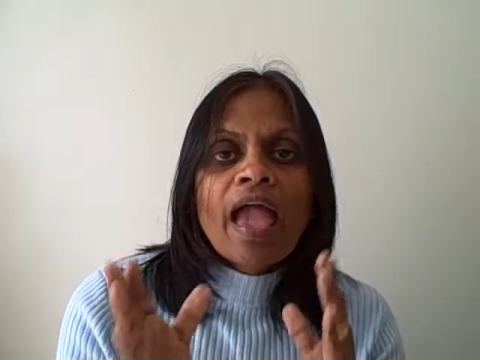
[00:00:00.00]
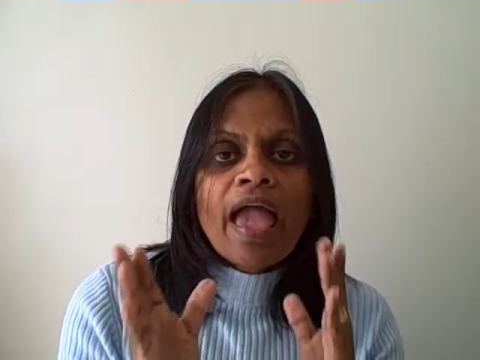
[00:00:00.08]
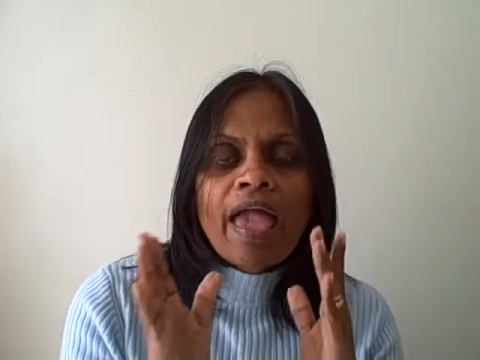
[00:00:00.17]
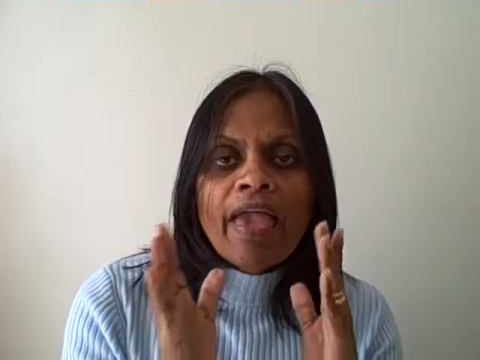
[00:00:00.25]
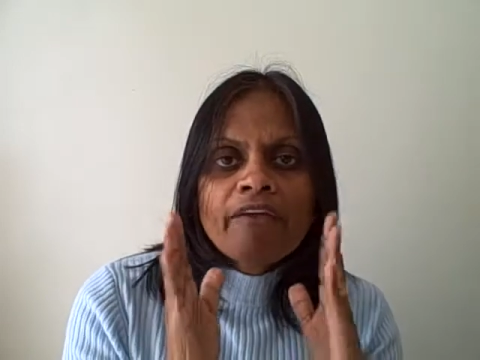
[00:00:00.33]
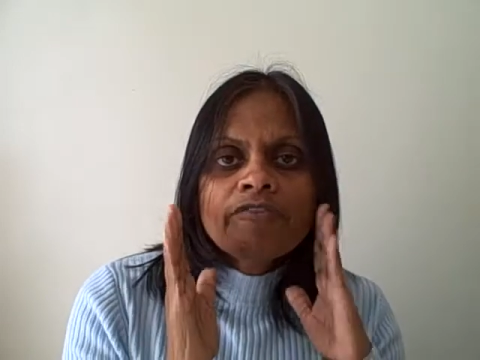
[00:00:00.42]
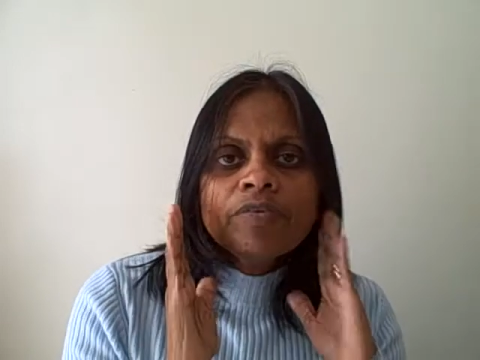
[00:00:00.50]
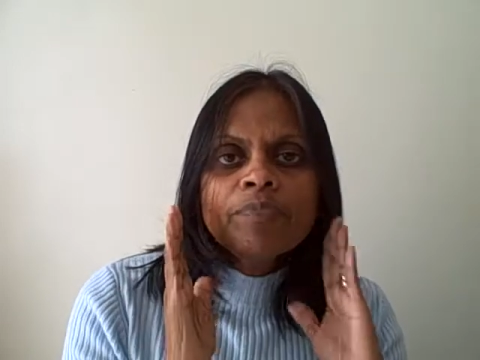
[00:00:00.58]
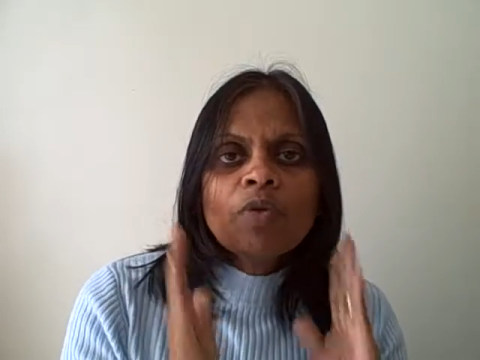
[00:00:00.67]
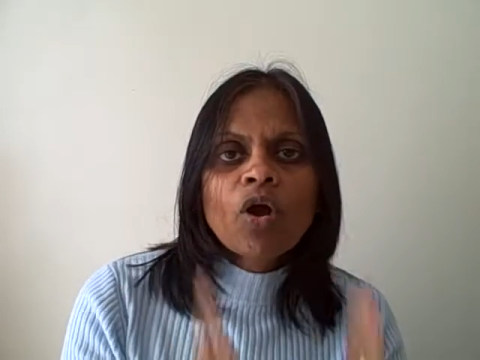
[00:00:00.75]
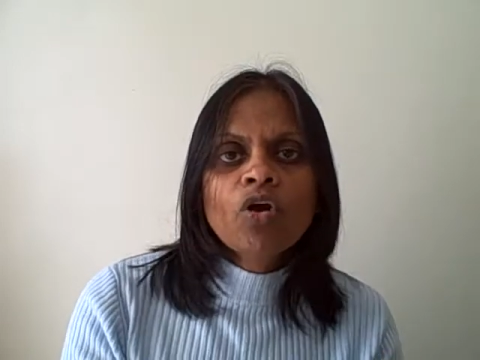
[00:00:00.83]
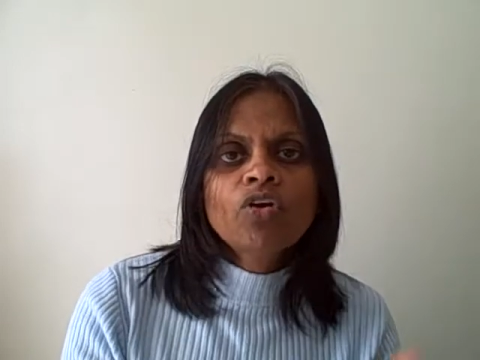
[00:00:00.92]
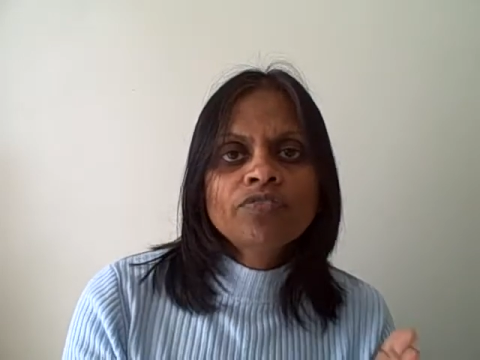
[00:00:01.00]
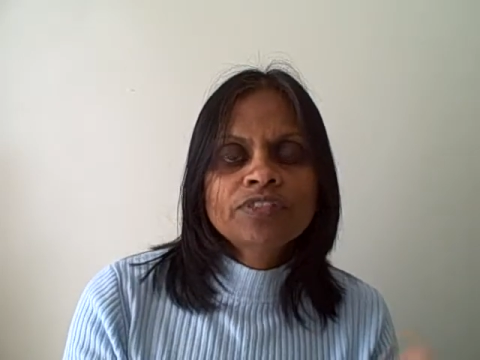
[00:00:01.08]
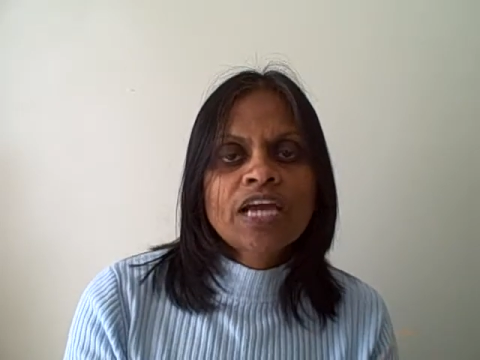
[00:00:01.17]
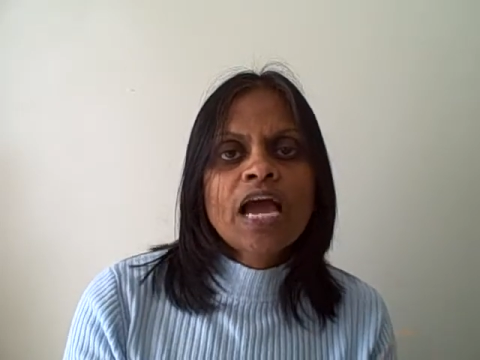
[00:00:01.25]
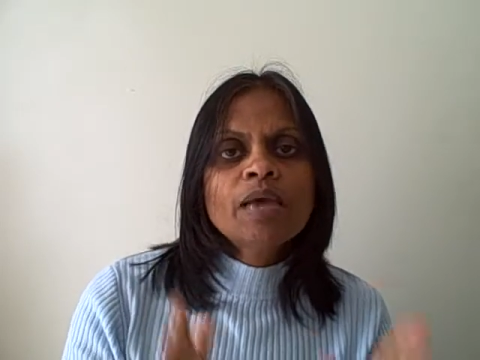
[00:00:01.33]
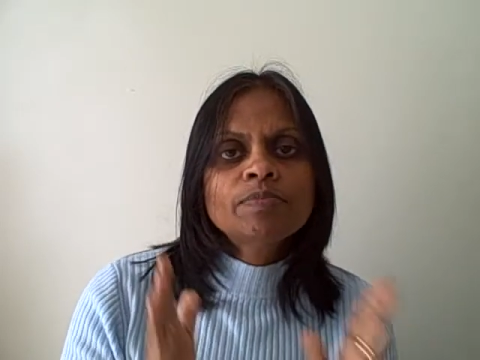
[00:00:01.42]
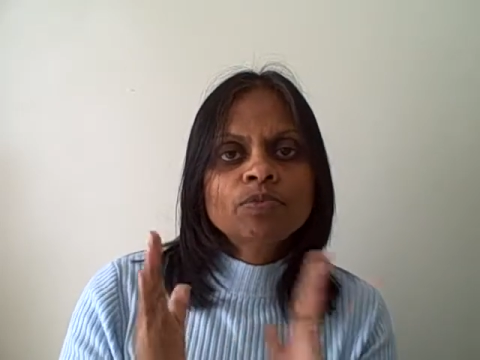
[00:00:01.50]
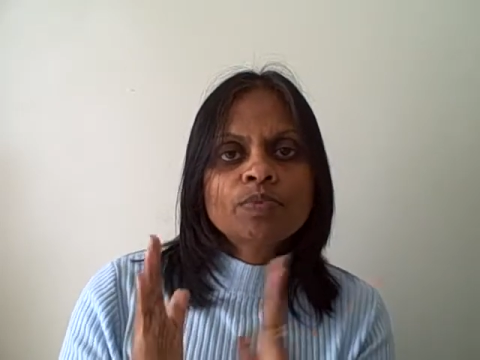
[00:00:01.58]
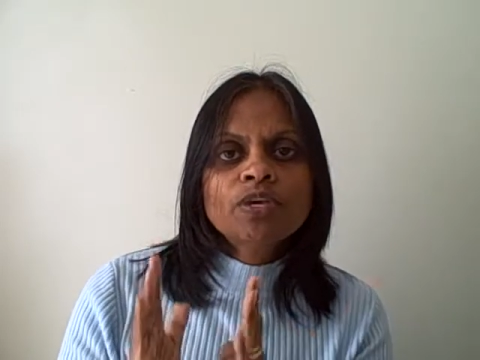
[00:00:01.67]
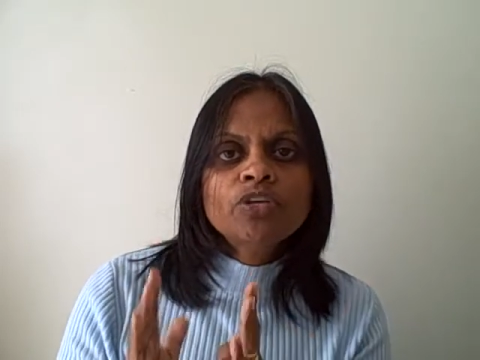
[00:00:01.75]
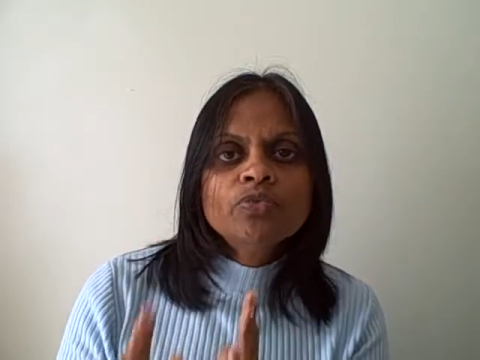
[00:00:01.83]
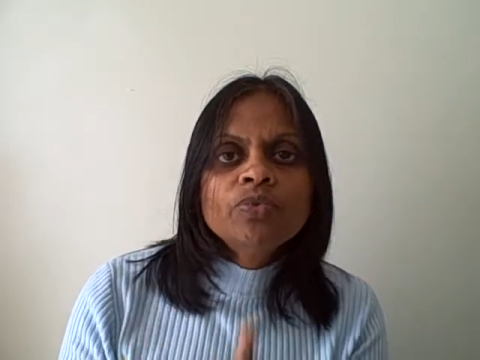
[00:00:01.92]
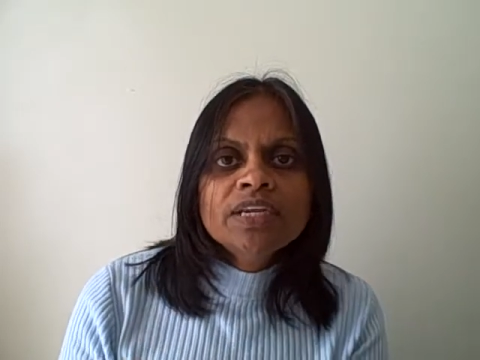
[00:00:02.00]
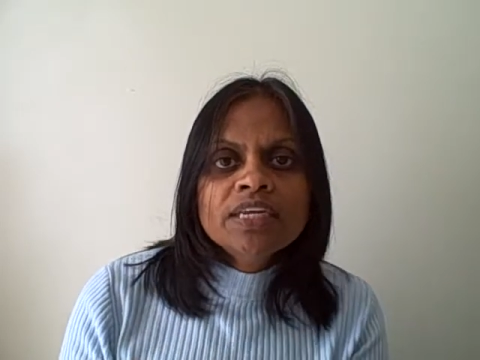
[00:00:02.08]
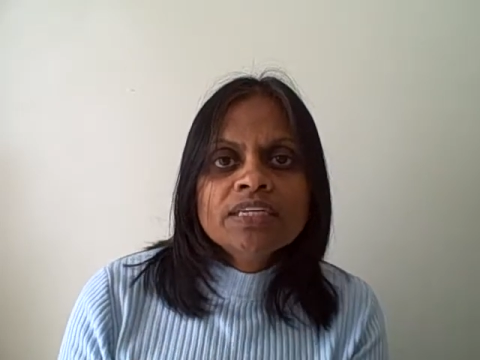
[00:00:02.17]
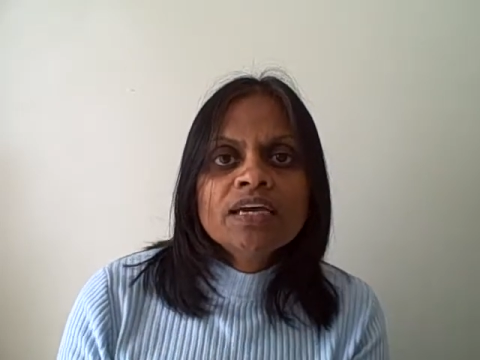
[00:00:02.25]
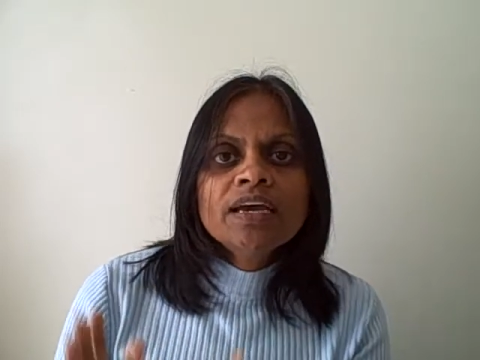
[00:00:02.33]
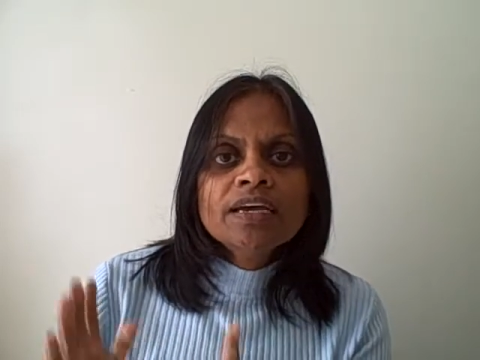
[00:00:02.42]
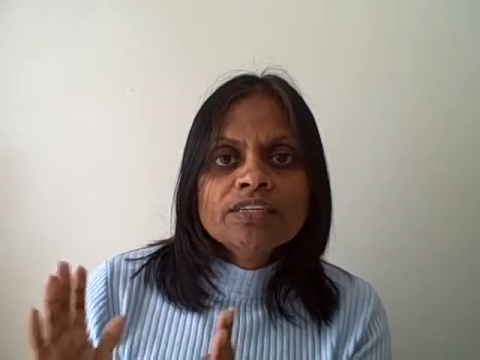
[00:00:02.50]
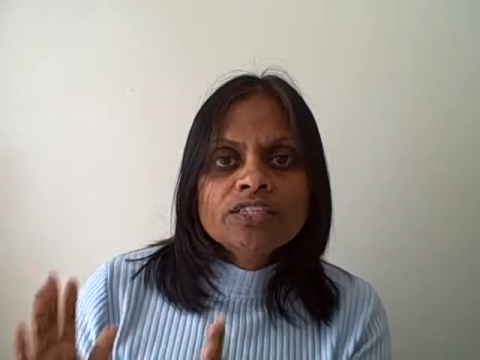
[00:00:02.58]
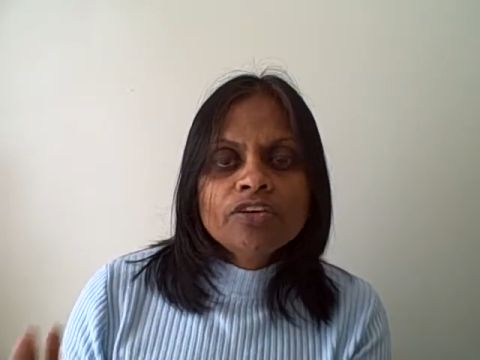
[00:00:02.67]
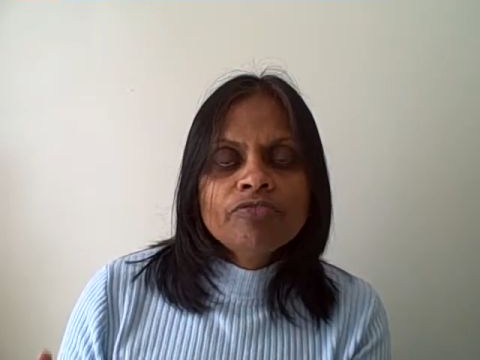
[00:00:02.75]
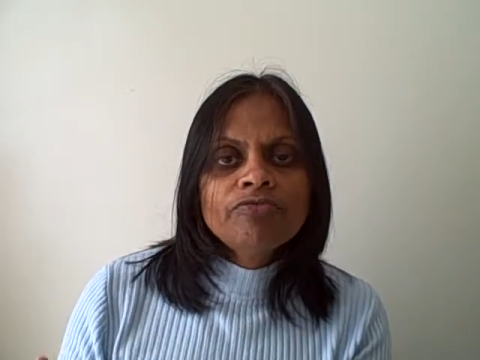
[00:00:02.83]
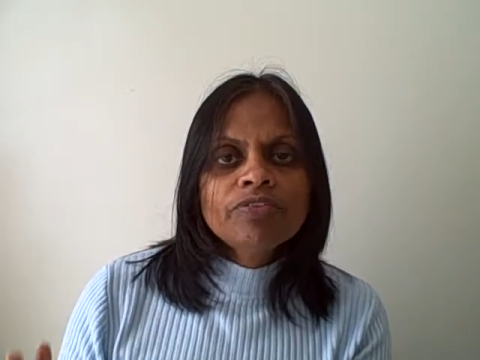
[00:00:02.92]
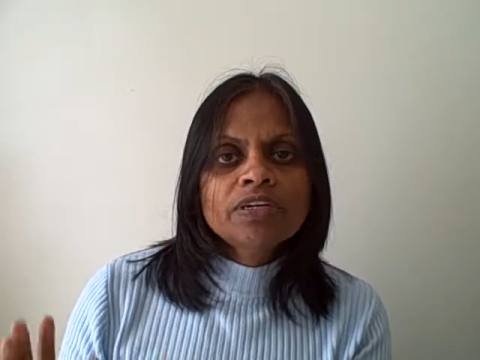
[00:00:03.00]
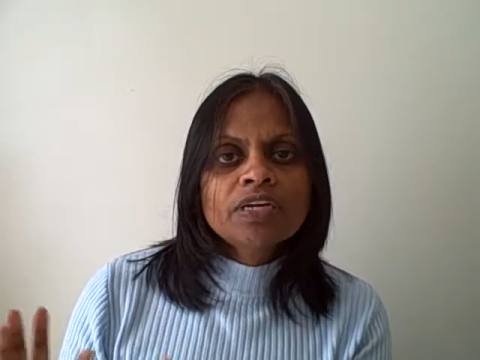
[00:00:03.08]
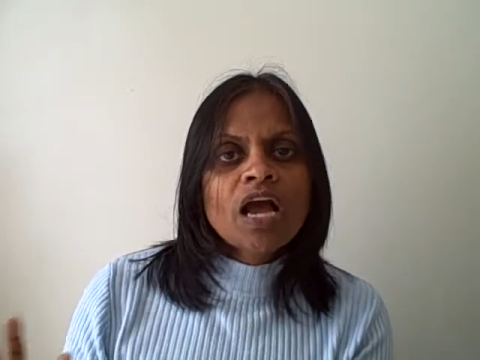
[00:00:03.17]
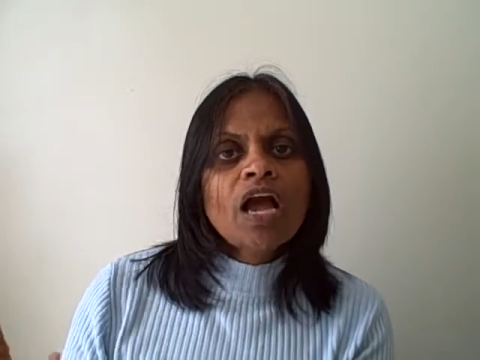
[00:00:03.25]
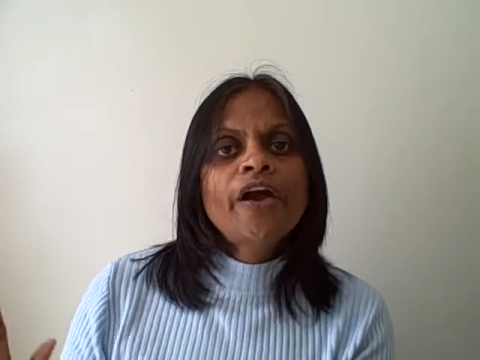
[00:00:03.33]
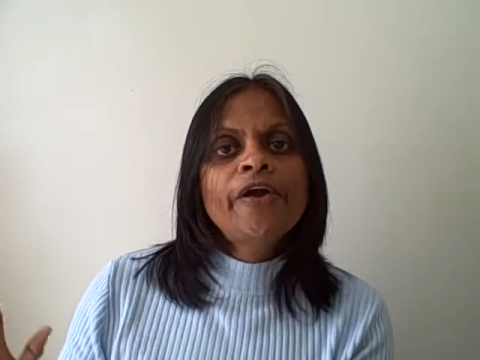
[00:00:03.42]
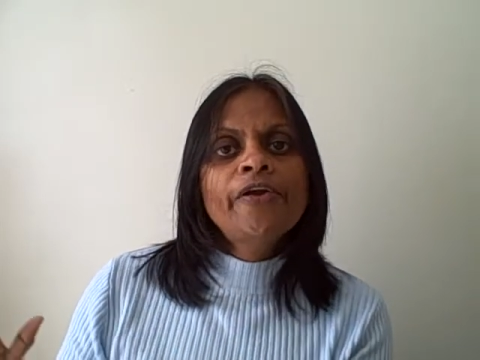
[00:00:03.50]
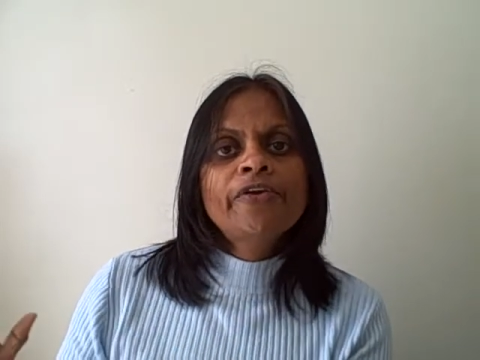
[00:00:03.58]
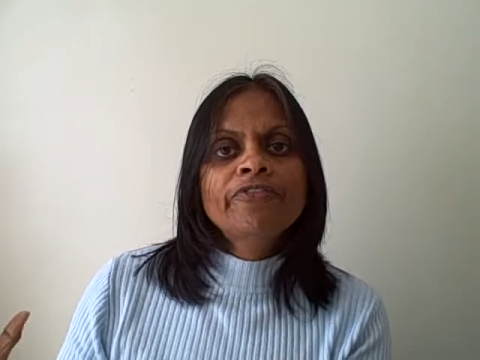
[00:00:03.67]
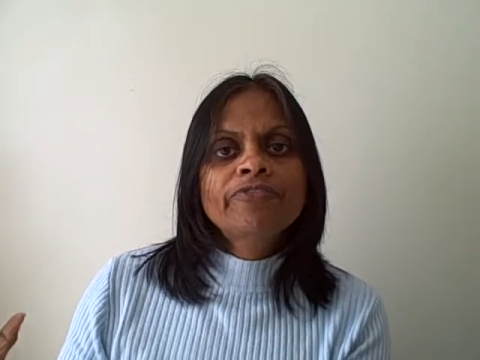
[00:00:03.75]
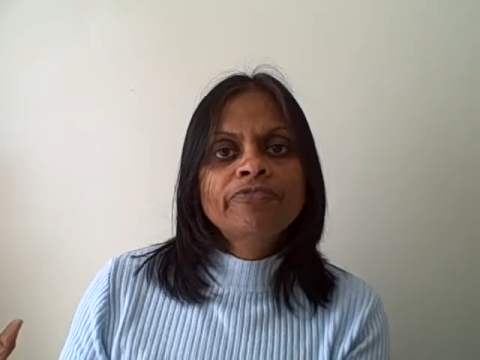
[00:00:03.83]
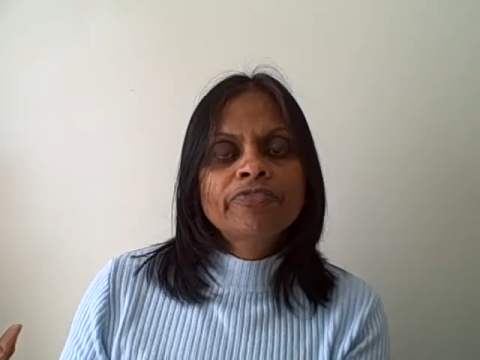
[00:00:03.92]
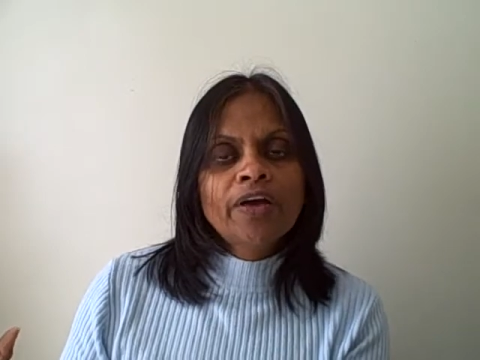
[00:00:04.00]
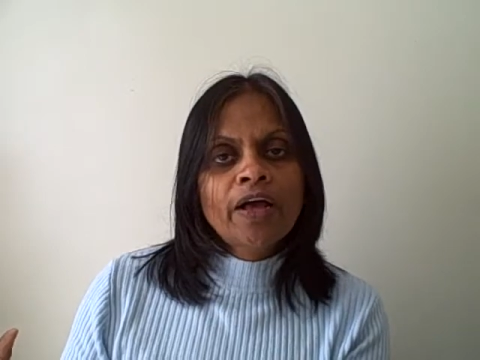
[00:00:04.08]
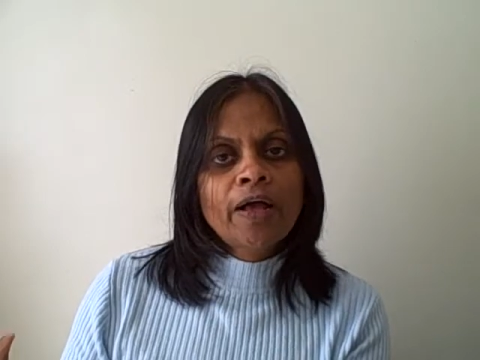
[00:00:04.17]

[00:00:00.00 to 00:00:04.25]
Have a block of times where you need different kind of